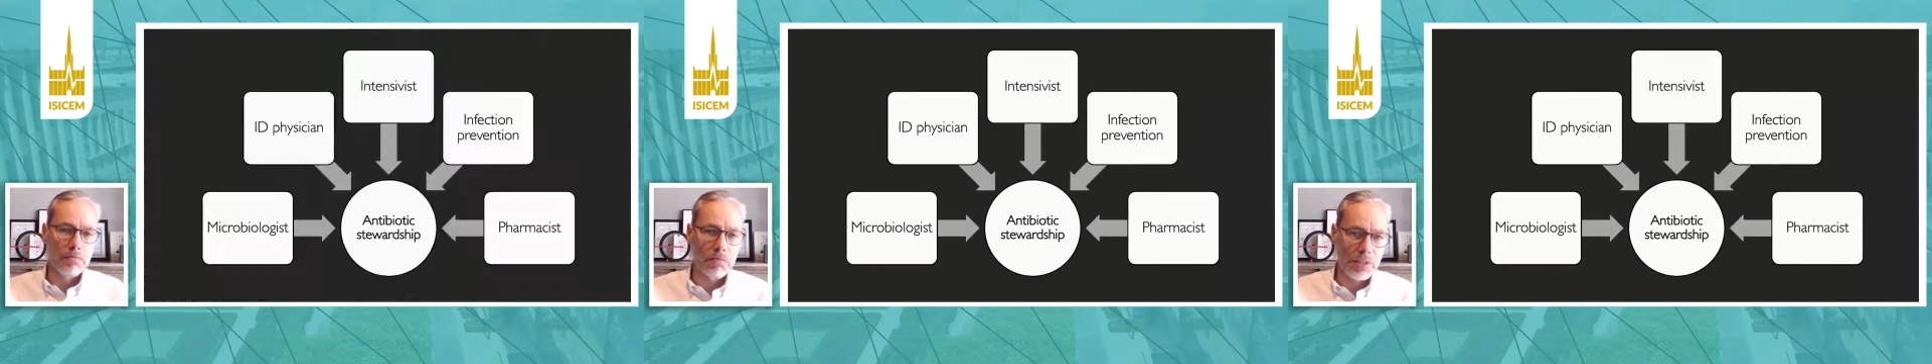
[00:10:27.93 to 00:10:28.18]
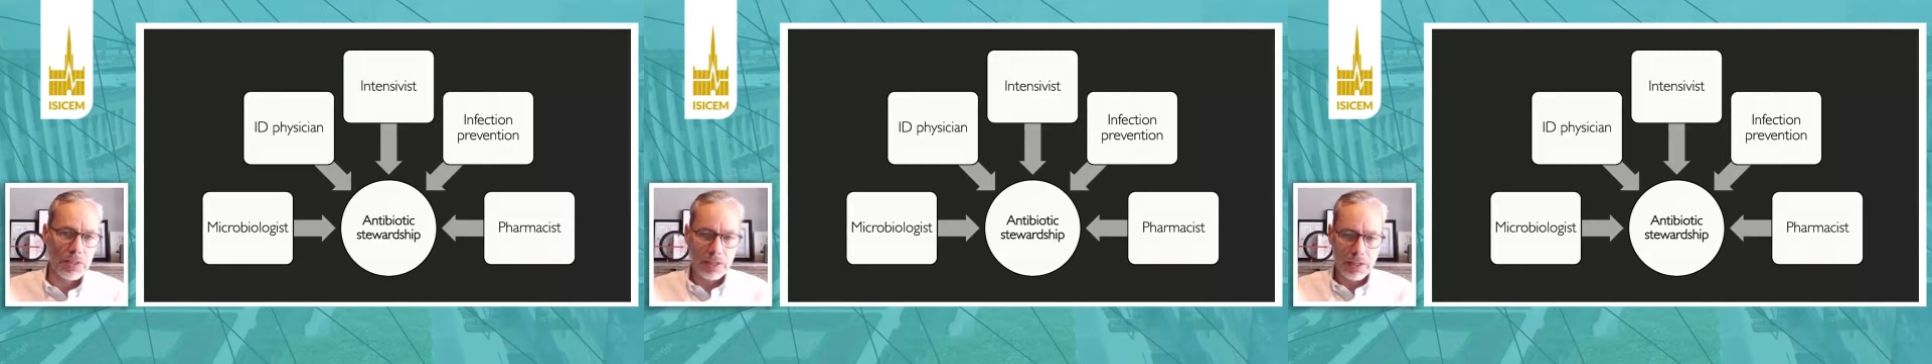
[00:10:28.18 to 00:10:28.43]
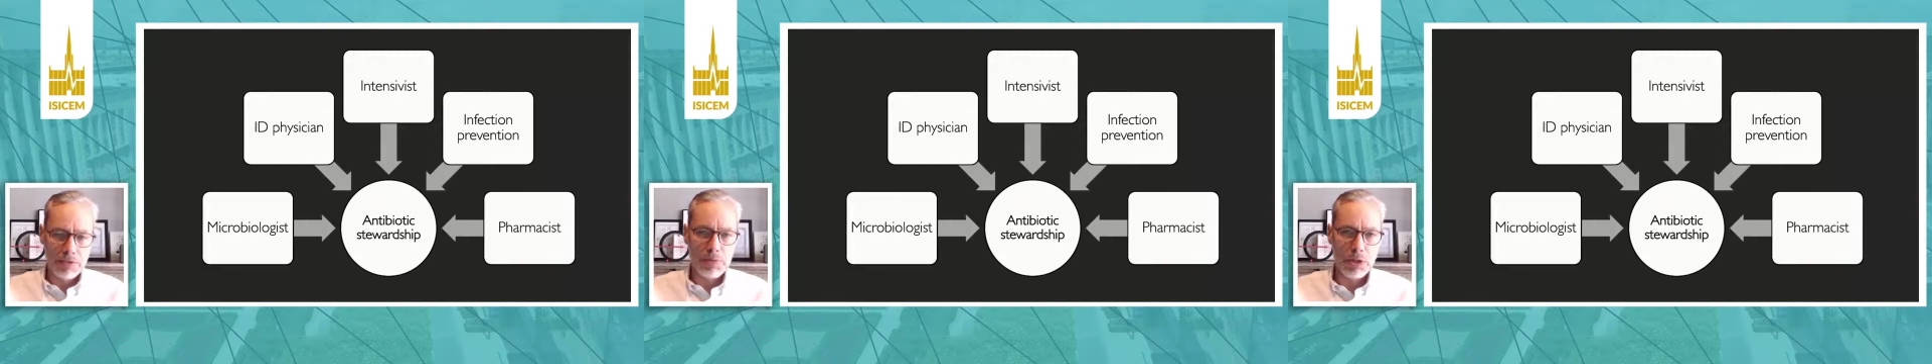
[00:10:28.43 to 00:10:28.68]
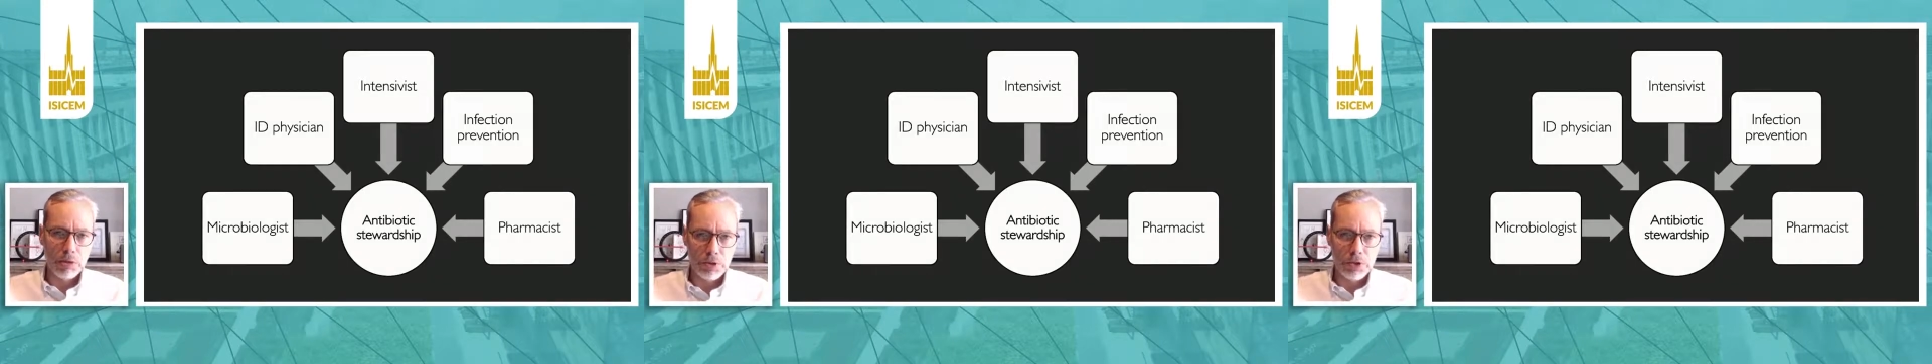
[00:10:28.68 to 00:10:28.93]
This gives me
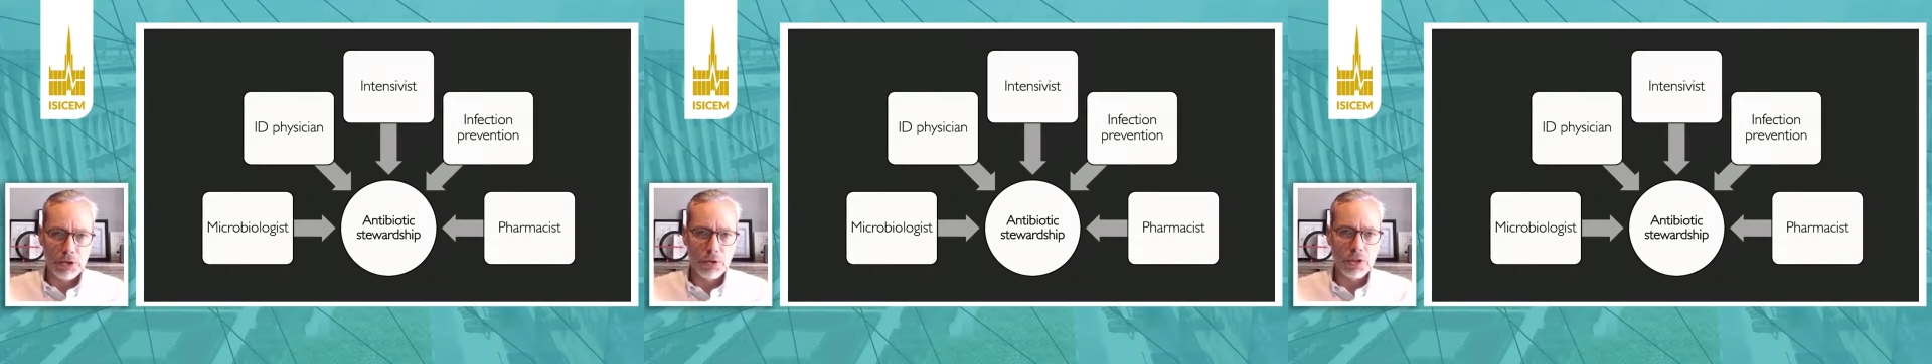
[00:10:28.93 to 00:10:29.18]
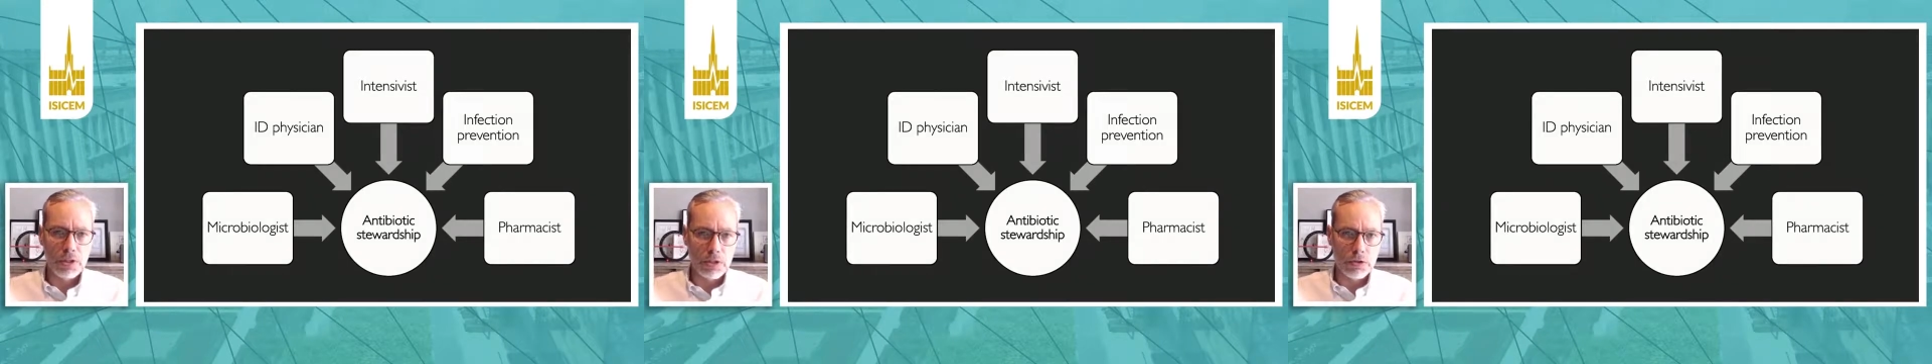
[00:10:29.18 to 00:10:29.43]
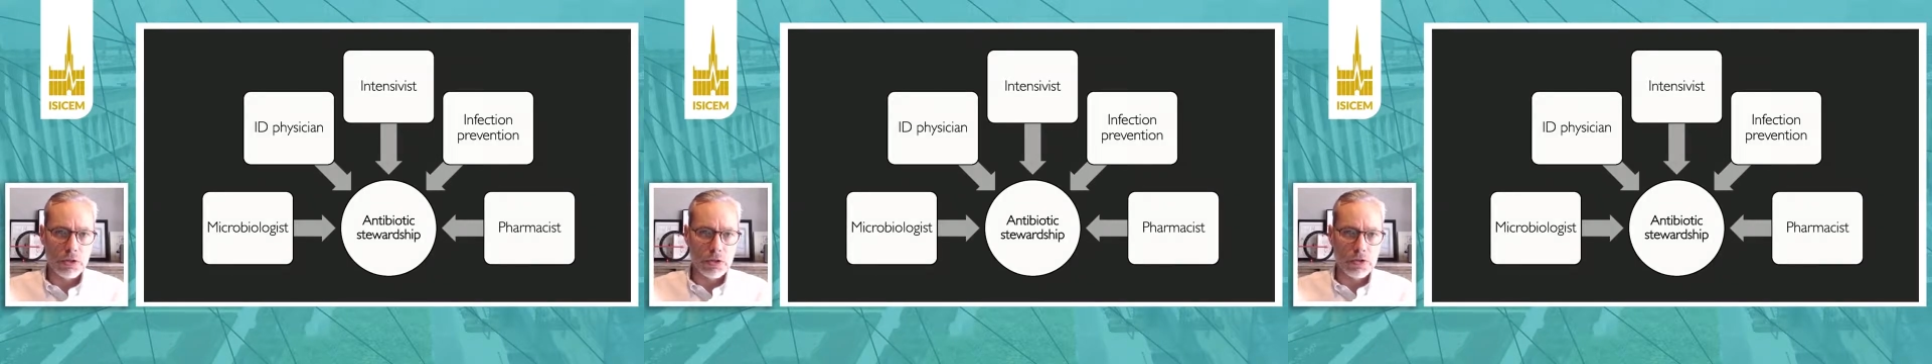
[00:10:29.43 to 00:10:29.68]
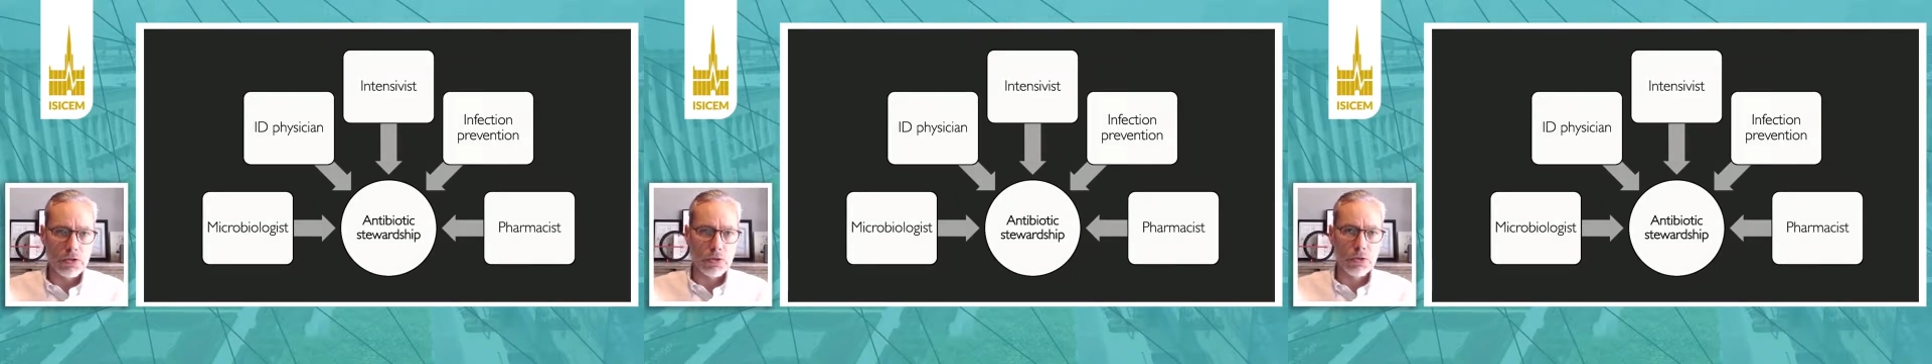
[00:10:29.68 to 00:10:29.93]
the opportunity
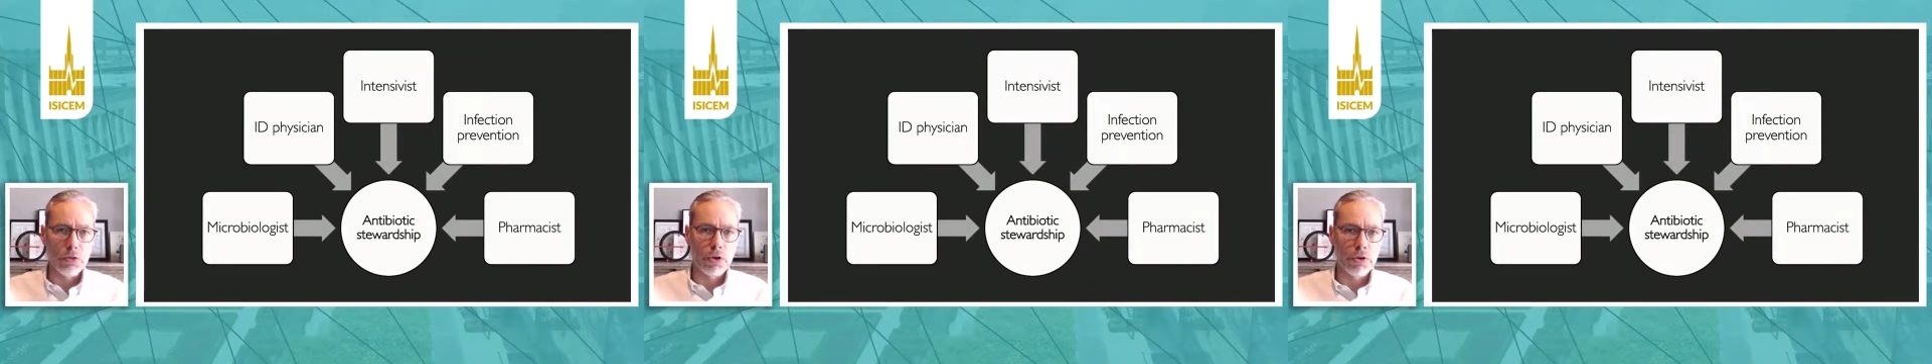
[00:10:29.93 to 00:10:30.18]
just to